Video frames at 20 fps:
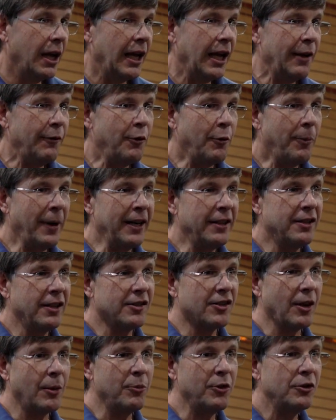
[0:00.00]
If you've been to
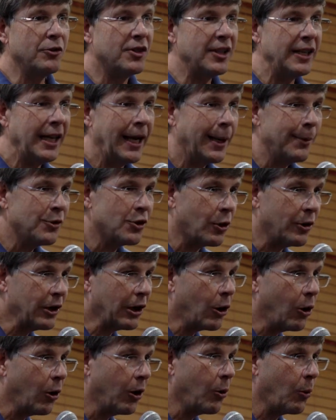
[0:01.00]
some museums or
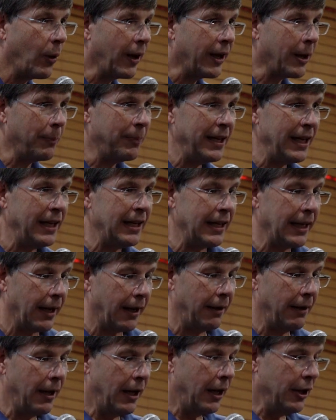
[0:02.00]
you go to
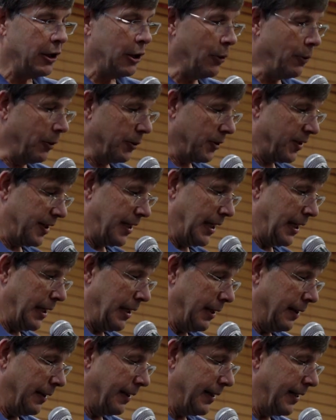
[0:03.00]
Wikipedia, you will
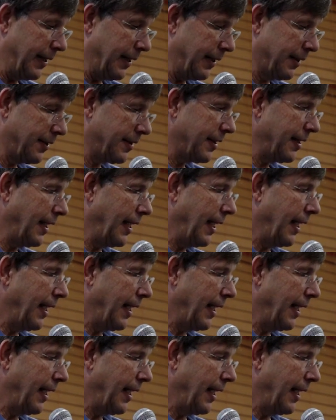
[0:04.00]
see this